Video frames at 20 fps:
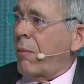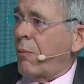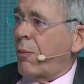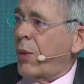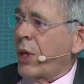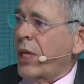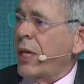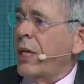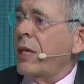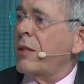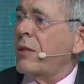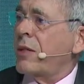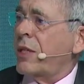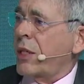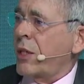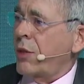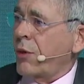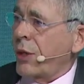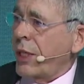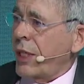bringing
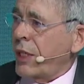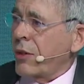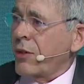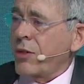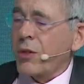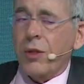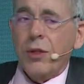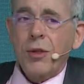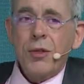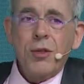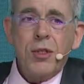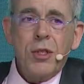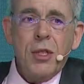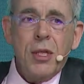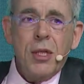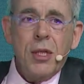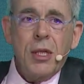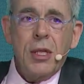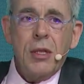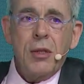security concerns
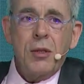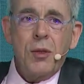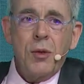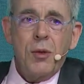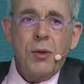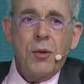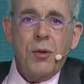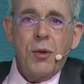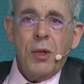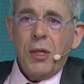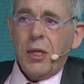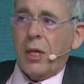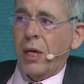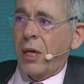into